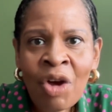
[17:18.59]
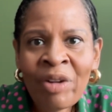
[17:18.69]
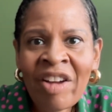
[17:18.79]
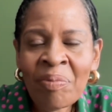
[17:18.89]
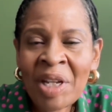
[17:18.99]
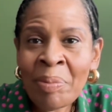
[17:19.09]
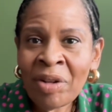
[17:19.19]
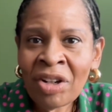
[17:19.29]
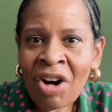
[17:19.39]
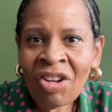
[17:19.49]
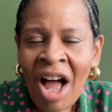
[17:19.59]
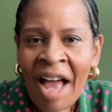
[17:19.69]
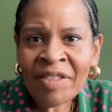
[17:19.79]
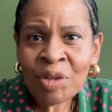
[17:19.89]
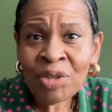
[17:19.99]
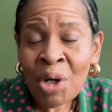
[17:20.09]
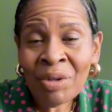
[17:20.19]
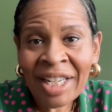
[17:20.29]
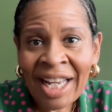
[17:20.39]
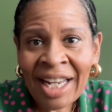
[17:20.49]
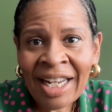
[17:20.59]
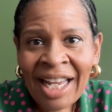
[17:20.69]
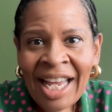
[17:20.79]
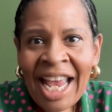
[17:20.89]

we have people in our lives who don't get it,